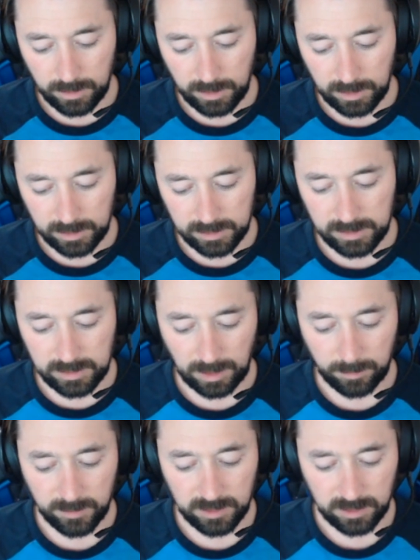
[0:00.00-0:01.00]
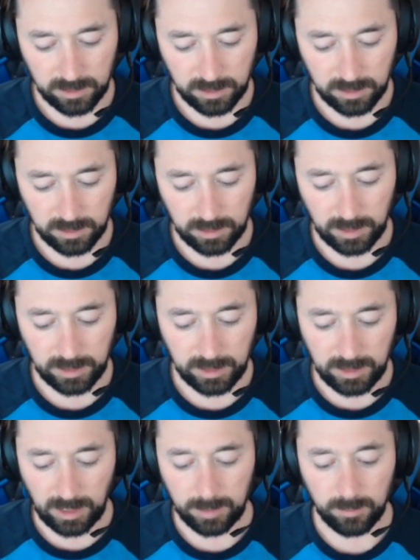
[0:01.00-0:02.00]
accept like a
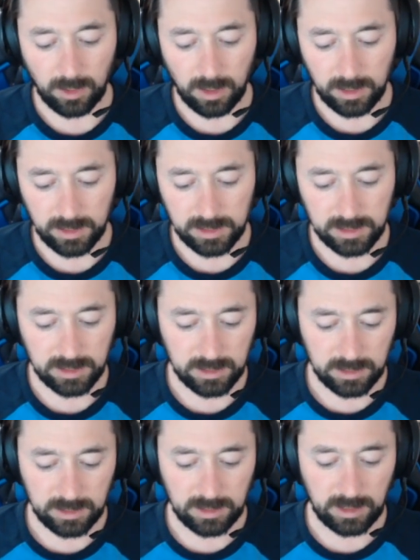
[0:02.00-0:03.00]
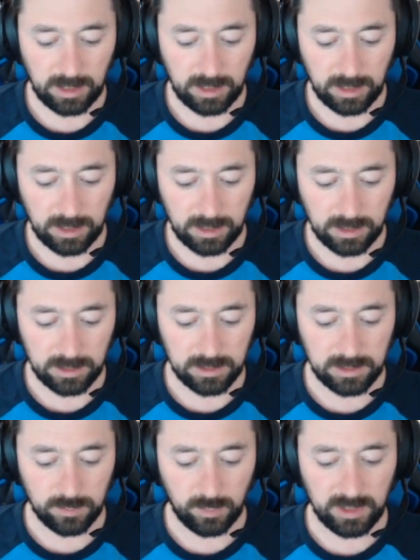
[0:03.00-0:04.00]
game loss
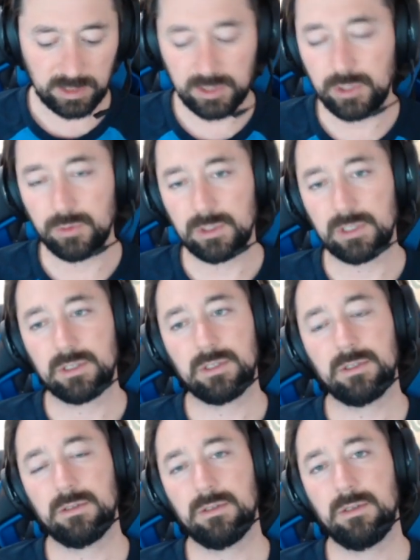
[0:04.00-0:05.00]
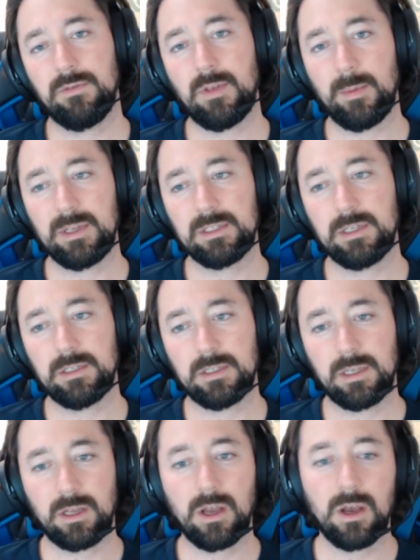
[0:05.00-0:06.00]
as with excuses, if that makes sense.
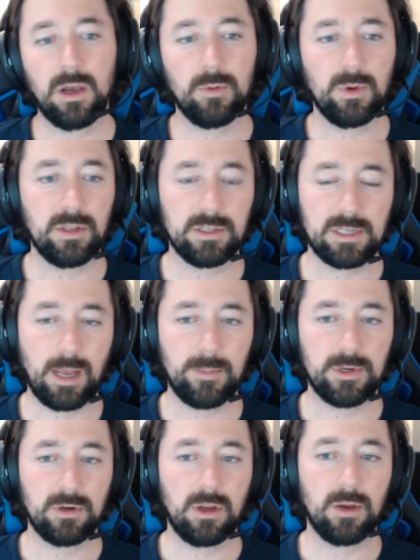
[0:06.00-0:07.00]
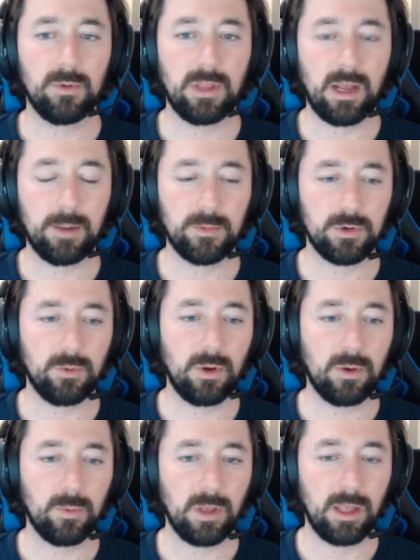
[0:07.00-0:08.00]
Like, oh, well, this happened, or oh, well, that happened,
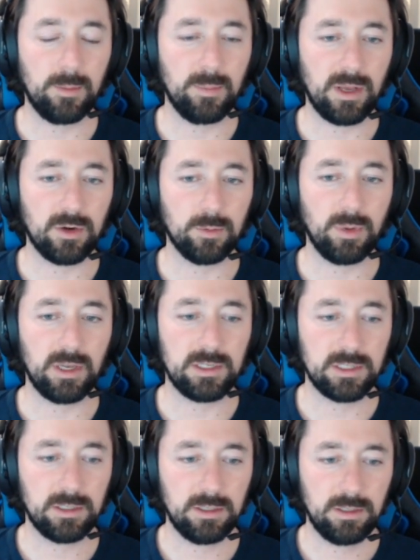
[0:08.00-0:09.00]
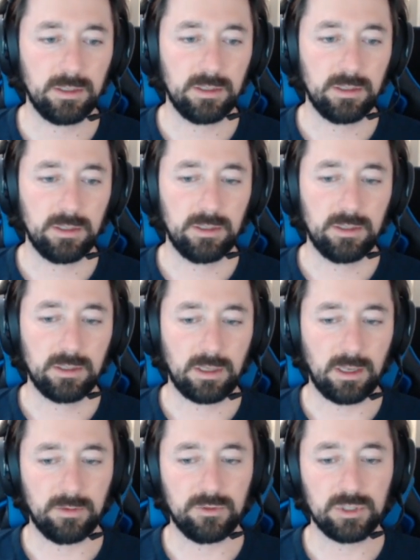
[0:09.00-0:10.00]
or well, I'm better, but
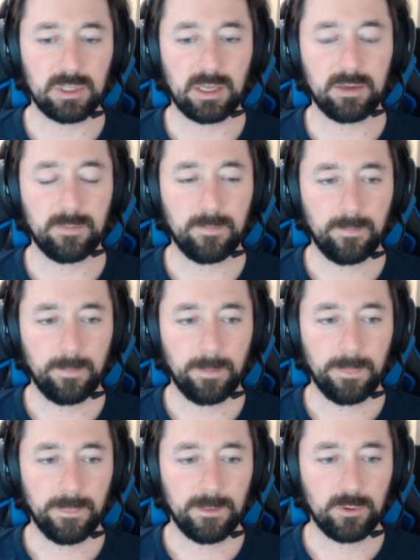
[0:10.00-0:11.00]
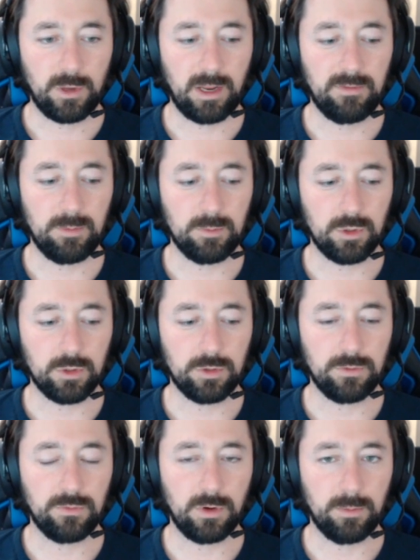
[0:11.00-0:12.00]
kind of just like try to have them learn
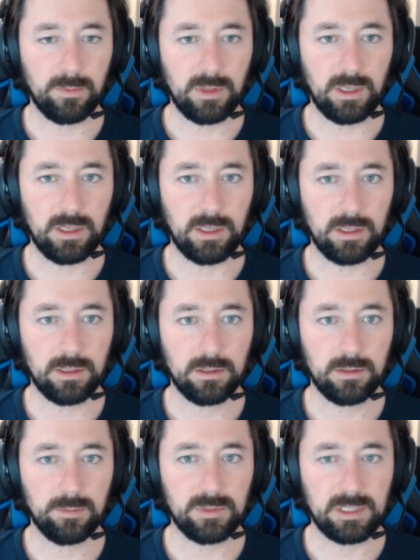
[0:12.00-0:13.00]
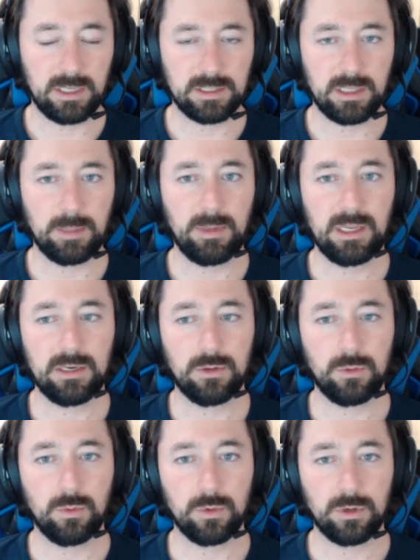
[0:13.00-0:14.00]
from the mistakes that they made
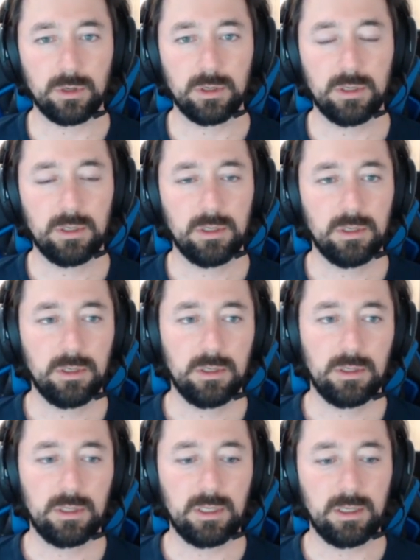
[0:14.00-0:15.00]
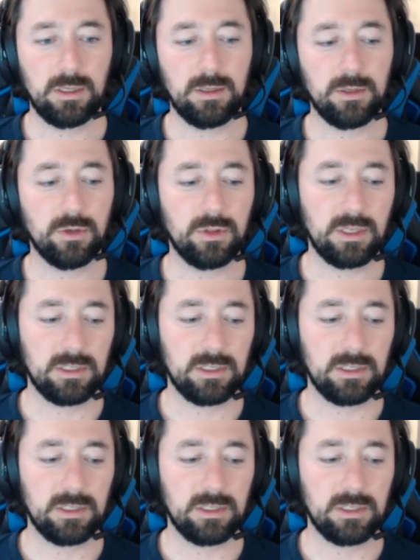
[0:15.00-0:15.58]
or the good things